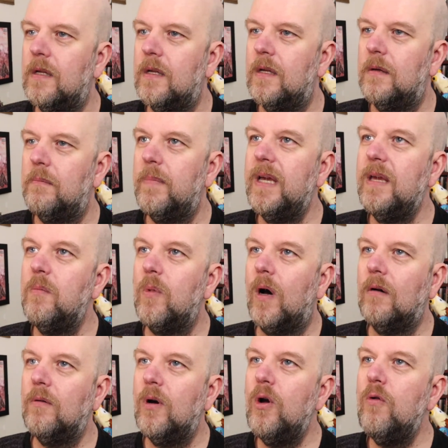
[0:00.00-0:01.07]

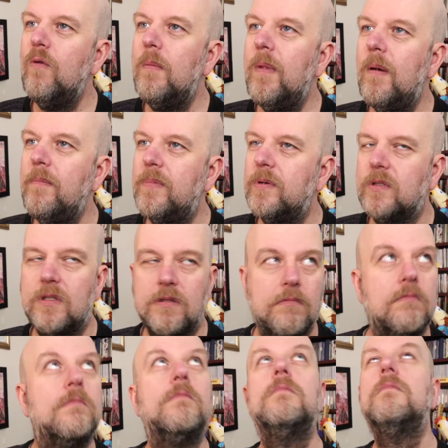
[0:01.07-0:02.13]
Meanwhile, who remembers
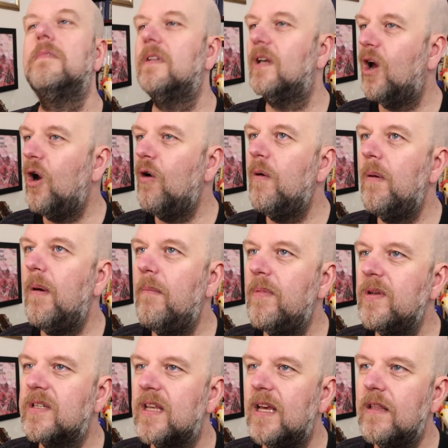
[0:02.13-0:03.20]

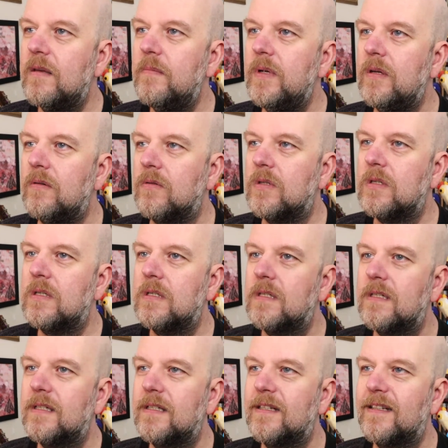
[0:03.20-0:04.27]
Heather Mills?
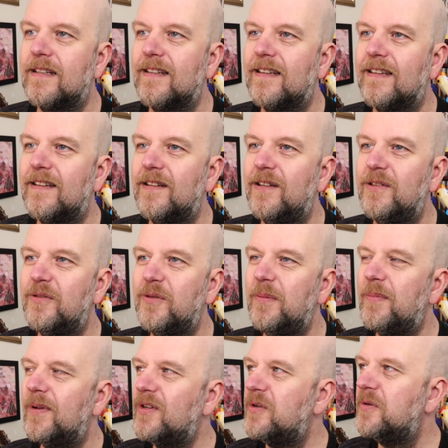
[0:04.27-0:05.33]
Do you
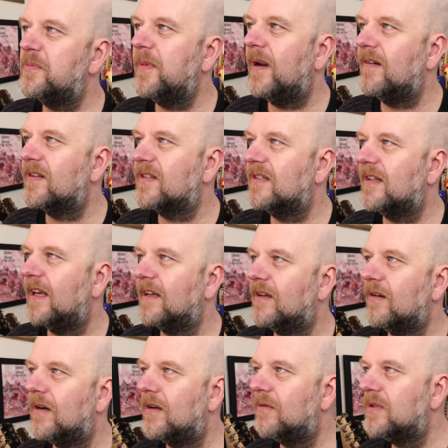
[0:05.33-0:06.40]
remember she was married to that
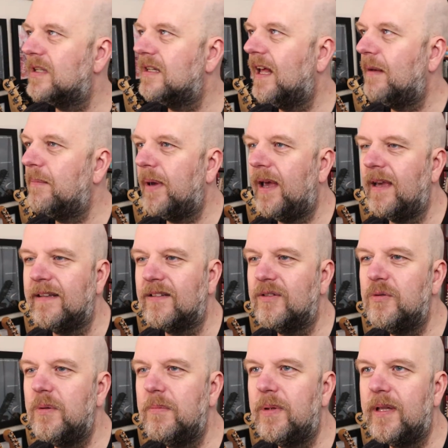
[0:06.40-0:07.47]
guy who was in that band? Do
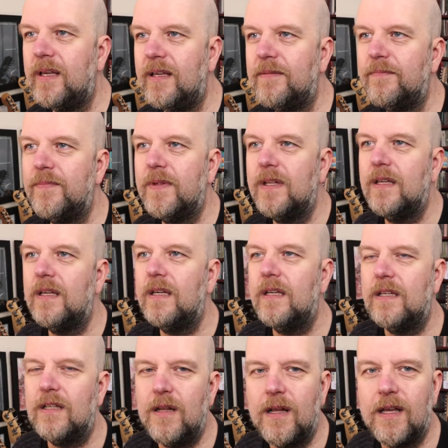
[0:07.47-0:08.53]
you remember that?
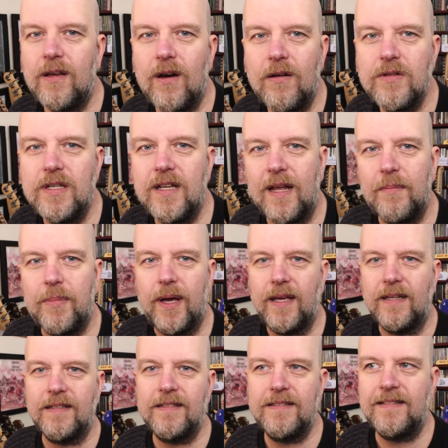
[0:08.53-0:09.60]
You know, that guy was in that
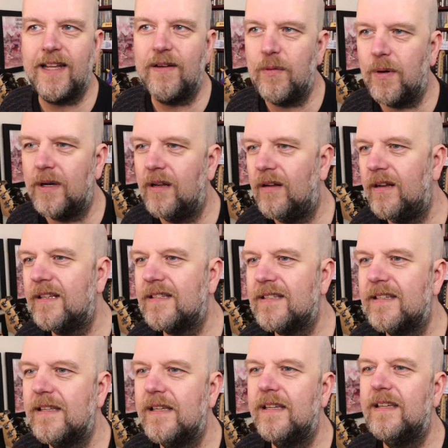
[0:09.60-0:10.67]
band that everyone liked.
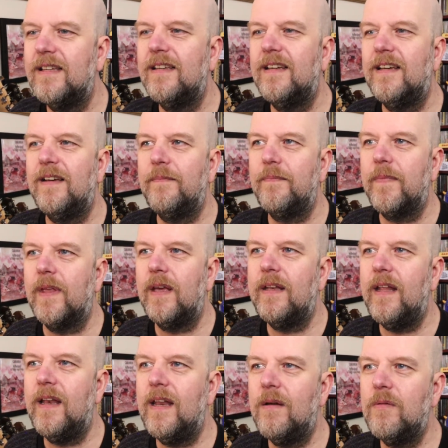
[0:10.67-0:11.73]
And then
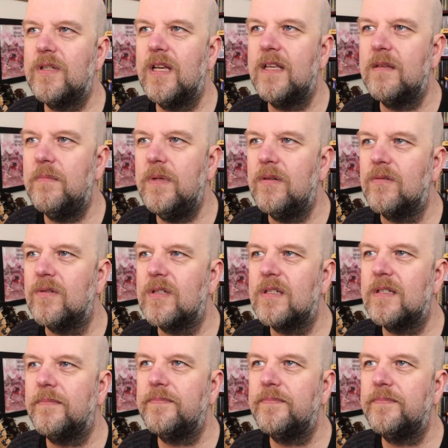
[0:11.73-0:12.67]
there was Heather Mills.